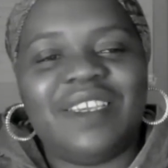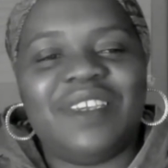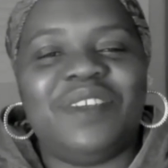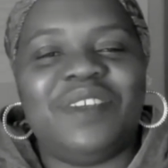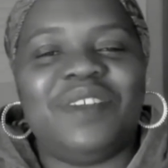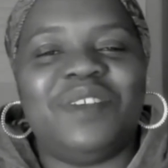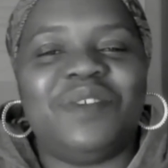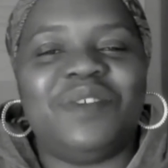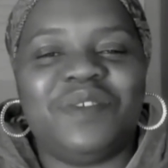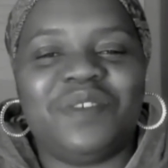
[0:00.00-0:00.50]

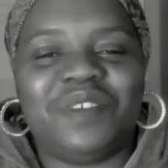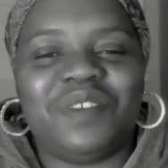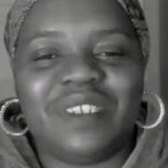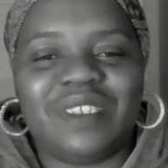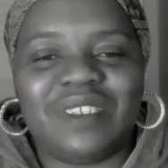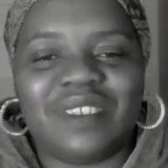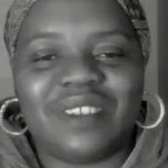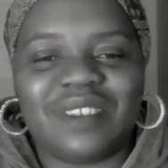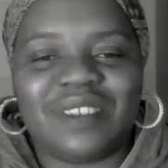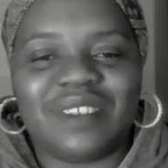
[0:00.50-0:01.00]
You know,
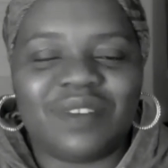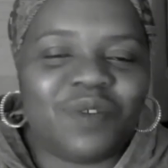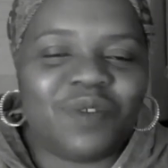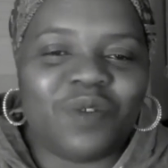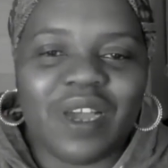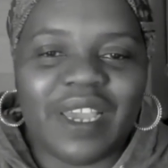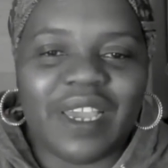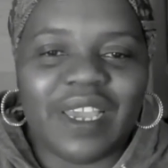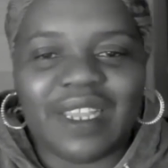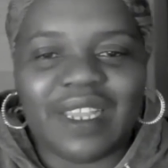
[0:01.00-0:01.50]
it's
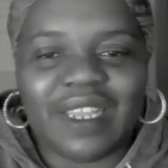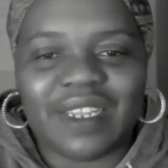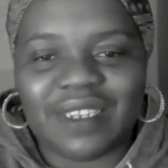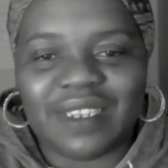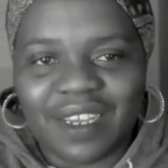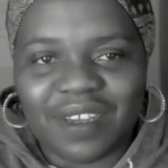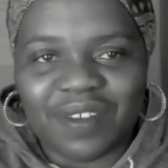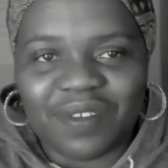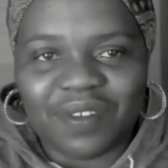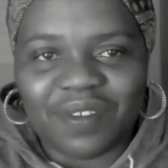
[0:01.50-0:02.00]
quiet
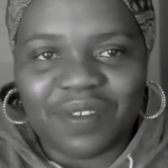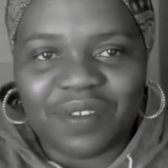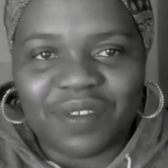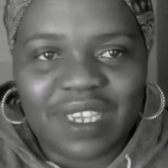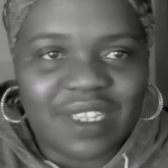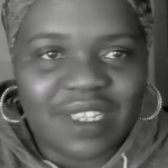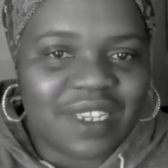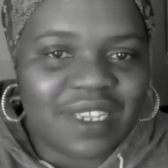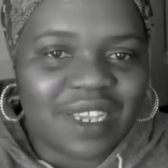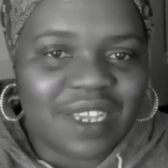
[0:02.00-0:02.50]
now. The
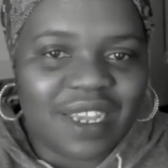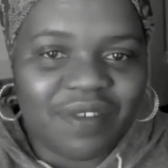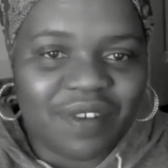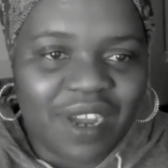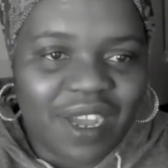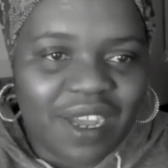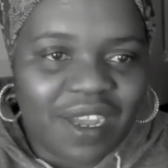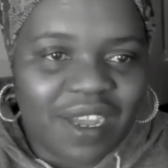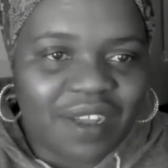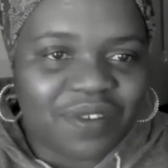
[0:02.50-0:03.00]
kids are
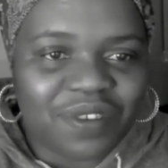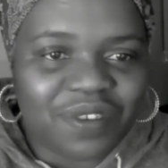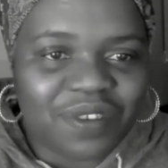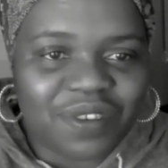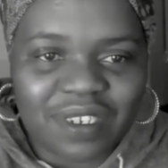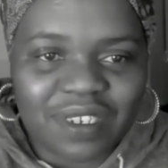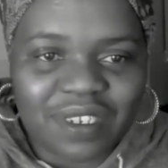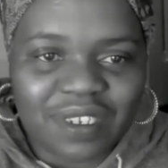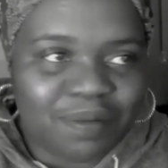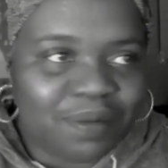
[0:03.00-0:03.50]

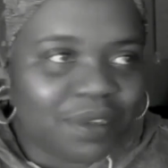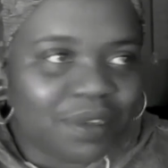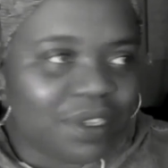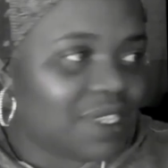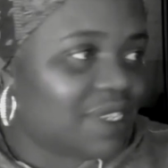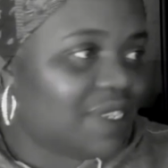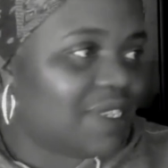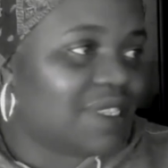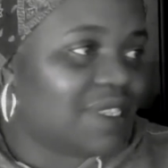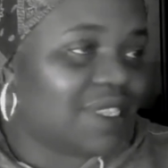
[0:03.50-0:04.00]
around,
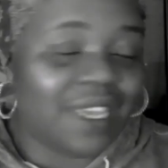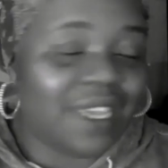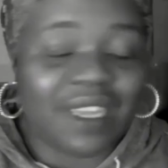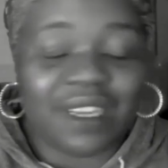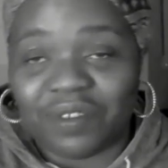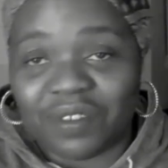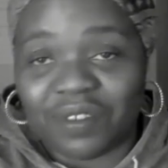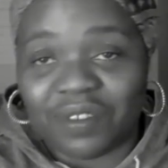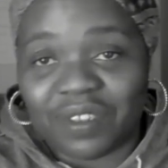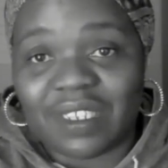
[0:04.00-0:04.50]
but they are
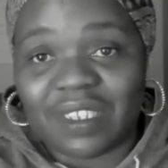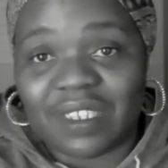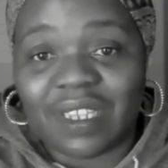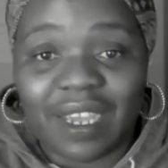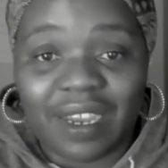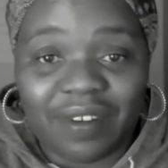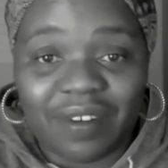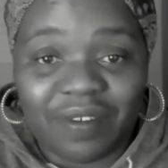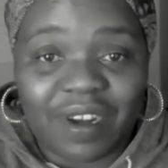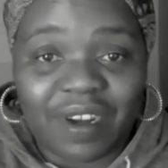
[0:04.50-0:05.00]
not
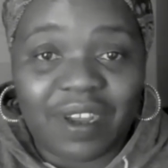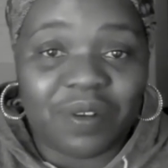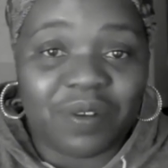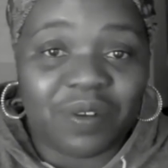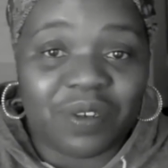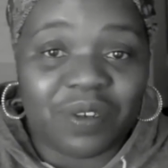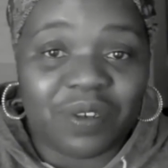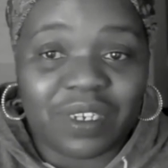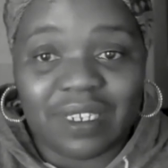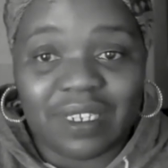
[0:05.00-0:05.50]

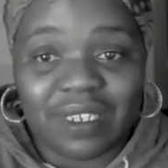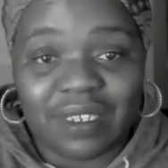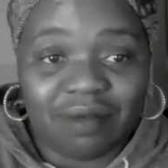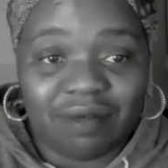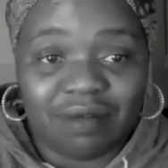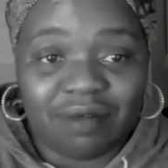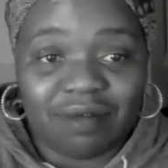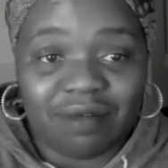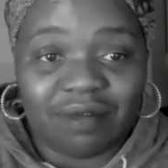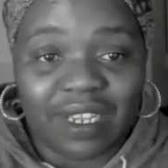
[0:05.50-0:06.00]
around
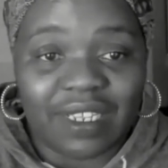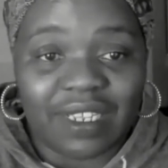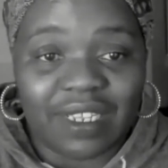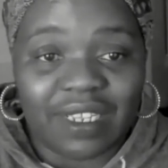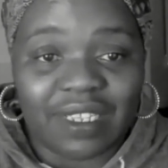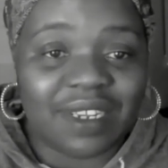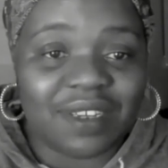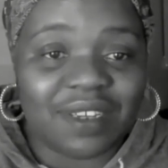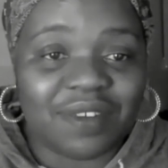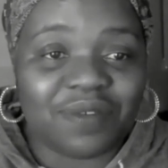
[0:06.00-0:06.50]
right
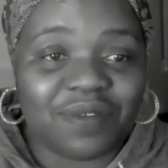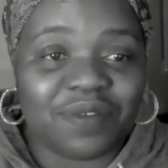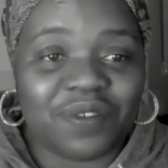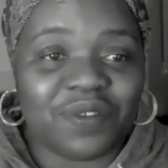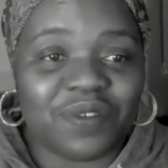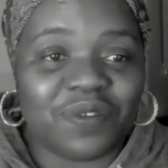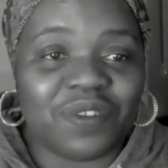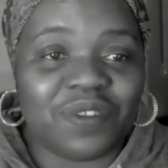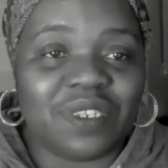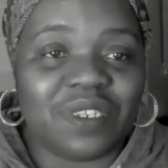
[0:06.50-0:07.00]
now.
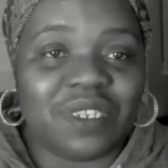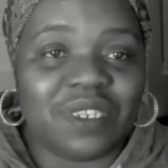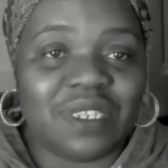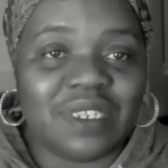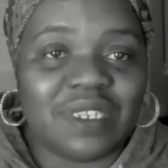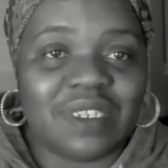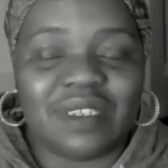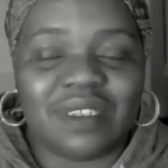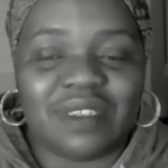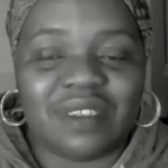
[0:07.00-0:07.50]
So
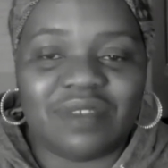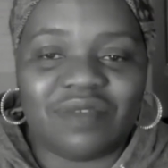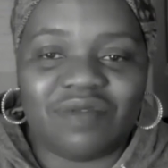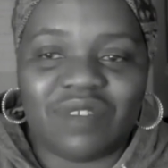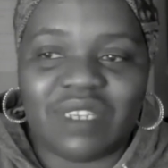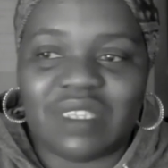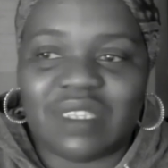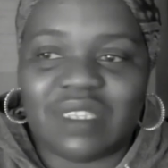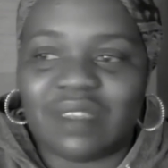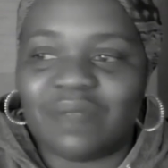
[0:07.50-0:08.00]
this is
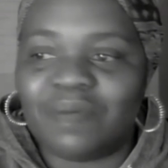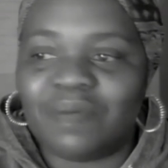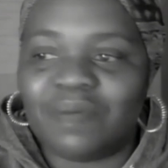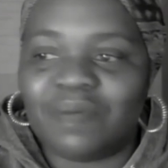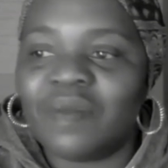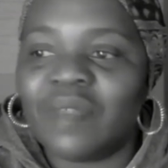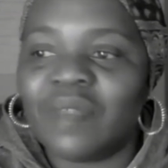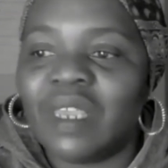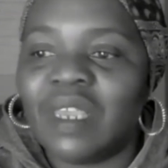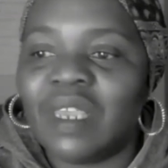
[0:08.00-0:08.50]
great.
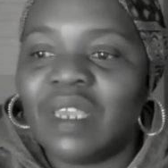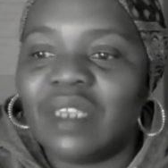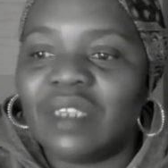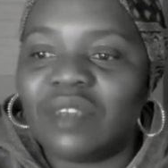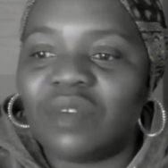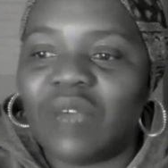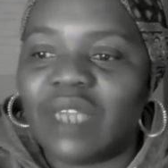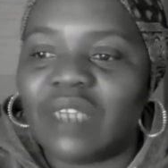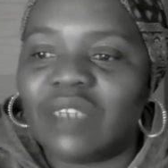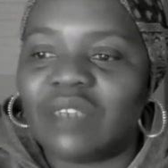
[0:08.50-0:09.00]

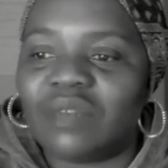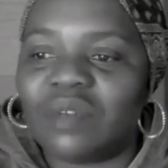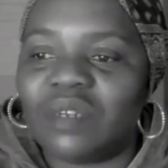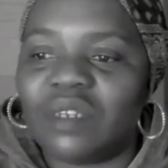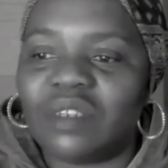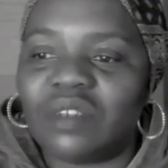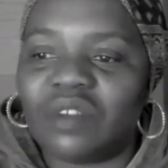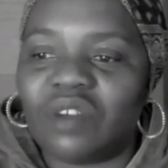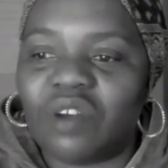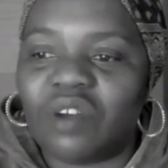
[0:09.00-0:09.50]
So I just
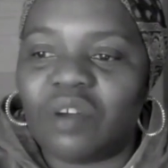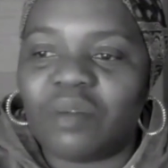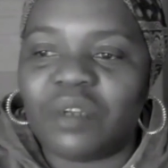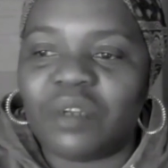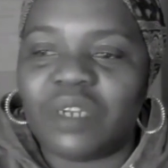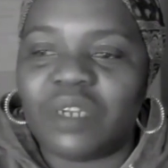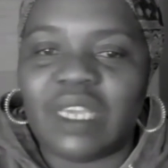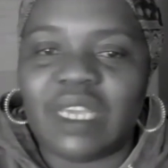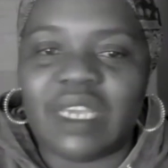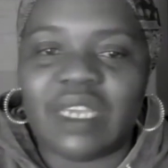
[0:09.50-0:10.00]
wanted to come
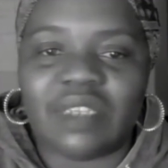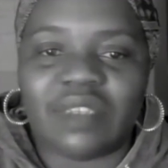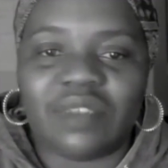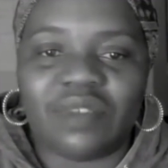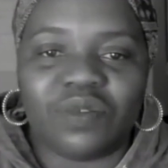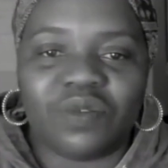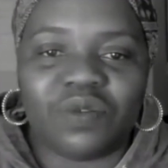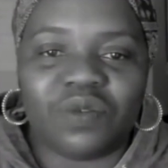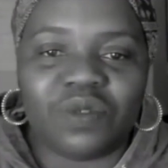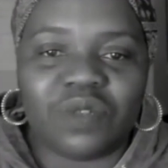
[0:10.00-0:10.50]
on here
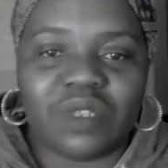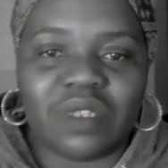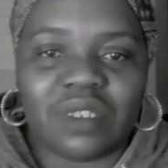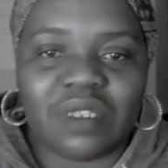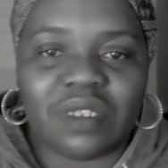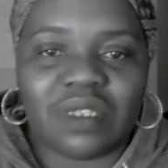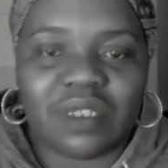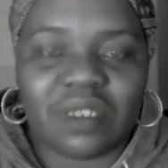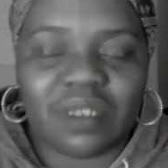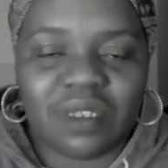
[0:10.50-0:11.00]
to
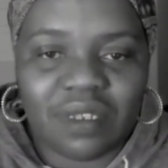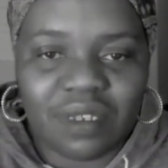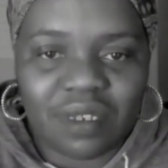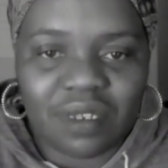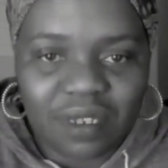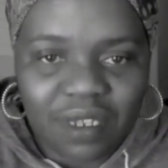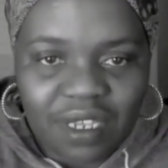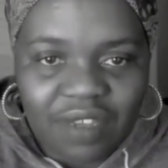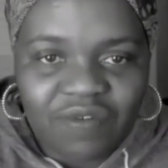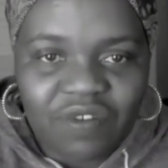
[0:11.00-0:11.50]

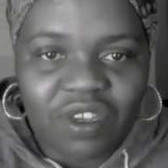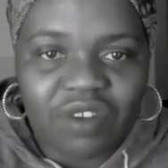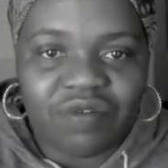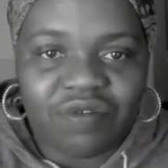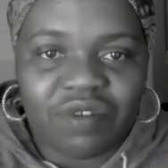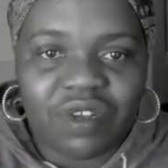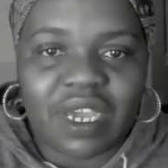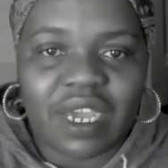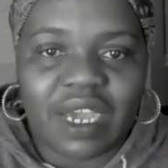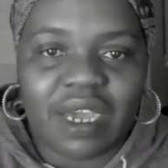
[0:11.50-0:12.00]
give you
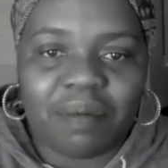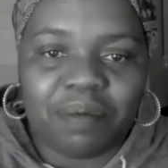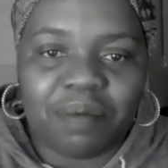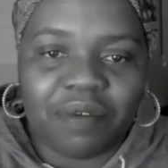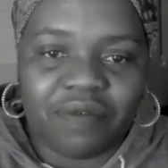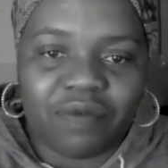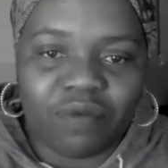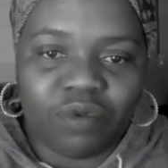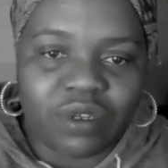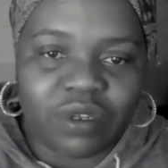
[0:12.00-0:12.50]
a
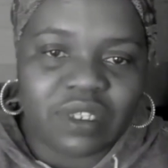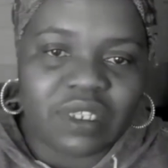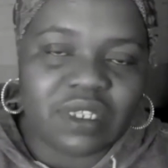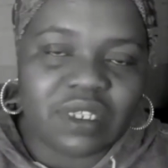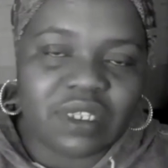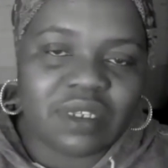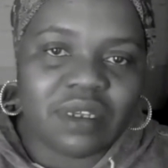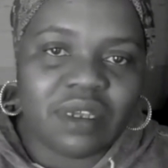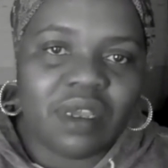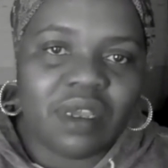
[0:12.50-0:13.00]
recap of what